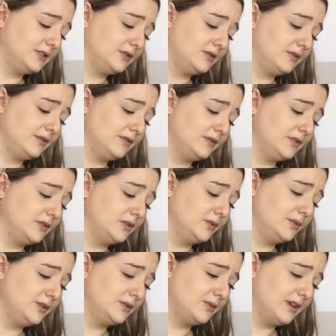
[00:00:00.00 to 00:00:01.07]
sort of
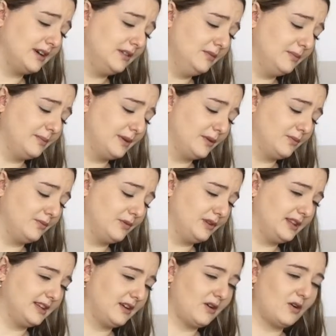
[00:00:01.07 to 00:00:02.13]
glue as well, but
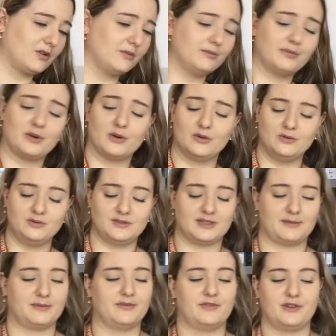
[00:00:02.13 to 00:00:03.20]
with the cotton balls, I
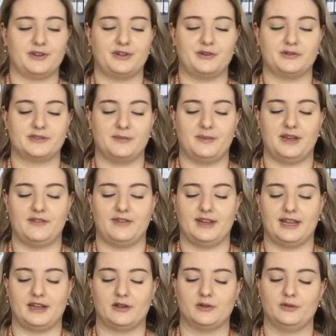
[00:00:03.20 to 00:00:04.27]
prefer to use the
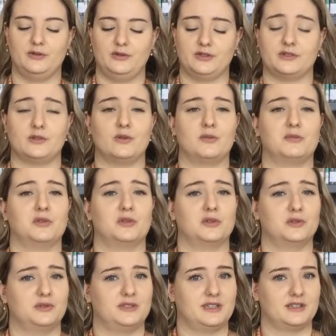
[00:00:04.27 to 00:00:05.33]
PVA glue because a normal
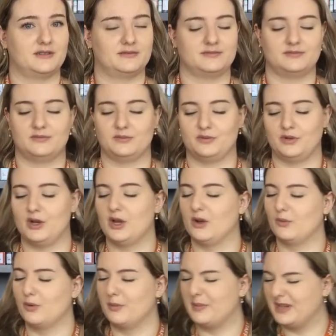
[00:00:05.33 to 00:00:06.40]
glue stick
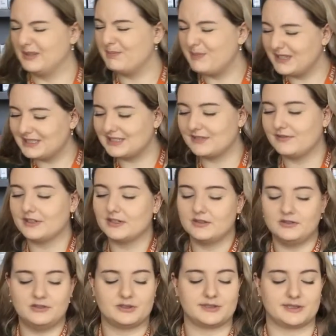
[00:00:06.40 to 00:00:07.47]
will be a bit
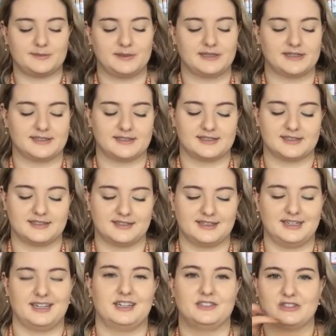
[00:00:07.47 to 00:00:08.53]
difficult just because
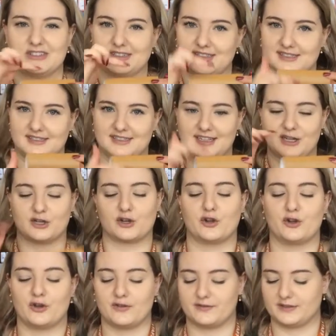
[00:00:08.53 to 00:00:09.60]
the edges are
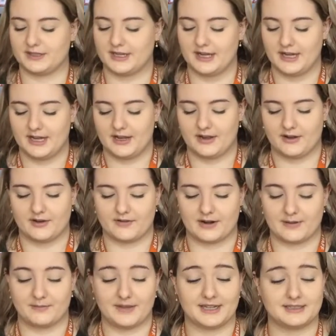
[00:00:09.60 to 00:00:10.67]
curved.
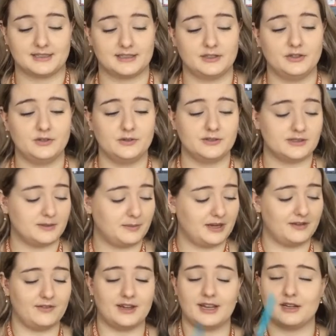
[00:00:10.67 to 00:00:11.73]
Alright, now to use the
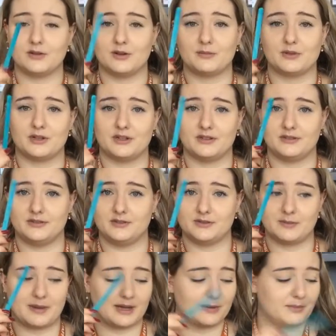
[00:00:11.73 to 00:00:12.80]
PVA glue, I'm going to use
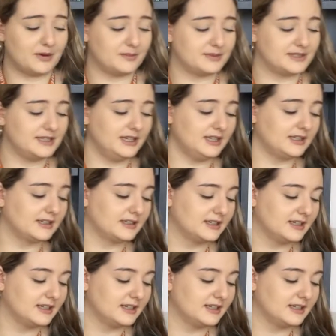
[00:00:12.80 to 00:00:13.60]
a paddle pop stick.